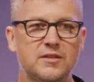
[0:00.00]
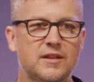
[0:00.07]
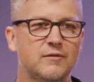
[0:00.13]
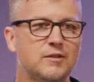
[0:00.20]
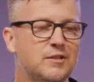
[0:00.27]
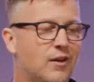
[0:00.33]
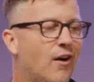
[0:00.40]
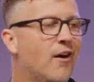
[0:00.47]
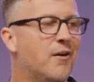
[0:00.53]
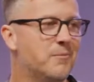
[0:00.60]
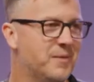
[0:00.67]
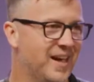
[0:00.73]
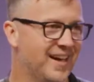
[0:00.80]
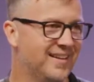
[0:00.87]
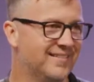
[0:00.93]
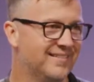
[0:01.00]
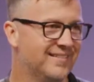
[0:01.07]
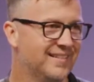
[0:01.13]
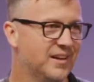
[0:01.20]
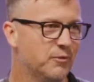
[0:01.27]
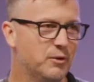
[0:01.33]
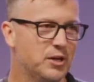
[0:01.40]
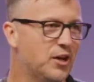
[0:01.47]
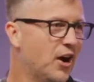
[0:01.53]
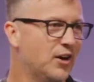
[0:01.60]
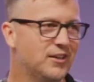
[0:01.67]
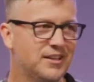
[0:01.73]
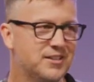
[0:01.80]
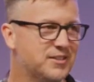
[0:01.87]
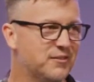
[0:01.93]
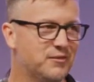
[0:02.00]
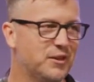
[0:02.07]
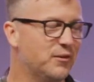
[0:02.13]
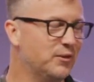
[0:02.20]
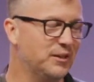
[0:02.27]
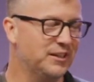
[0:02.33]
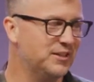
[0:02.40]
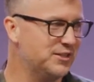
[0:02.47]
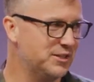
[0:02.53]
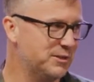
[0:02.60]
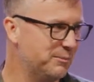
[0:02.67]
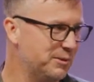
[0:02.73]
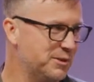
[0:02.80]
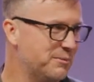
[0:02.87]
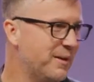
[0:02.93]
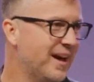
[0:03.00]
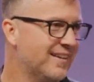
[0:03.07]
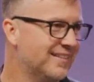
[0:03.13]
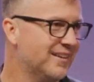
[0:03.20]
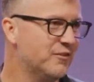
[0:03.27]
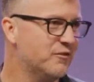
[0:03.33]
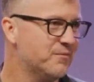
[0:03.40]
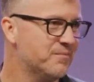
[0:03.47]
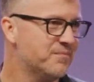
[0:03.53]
given to all men, regardless of their religious perspective.